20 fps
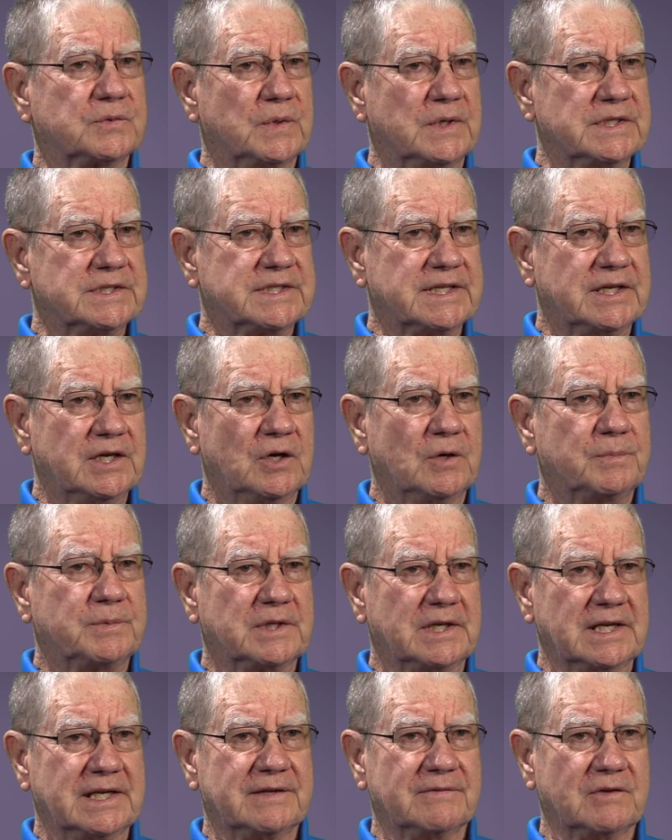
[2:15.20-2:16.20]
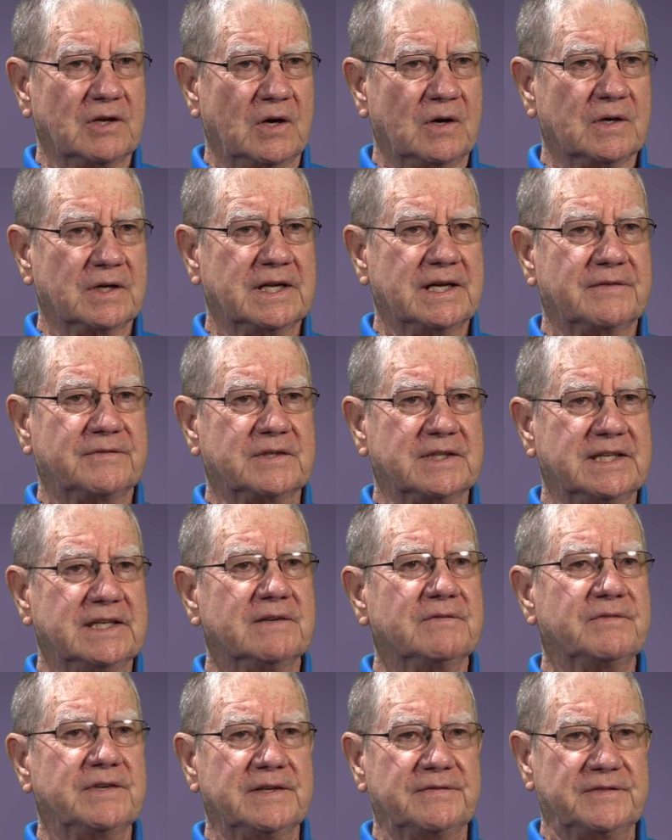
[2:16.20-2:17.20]
was he hoped to live long enough to
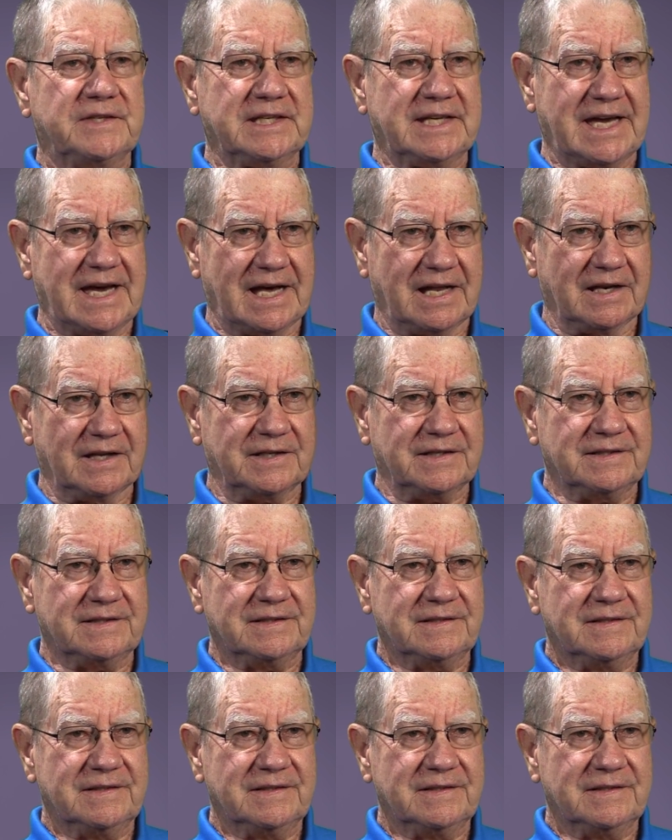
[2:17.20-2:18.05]
give 50 gallon.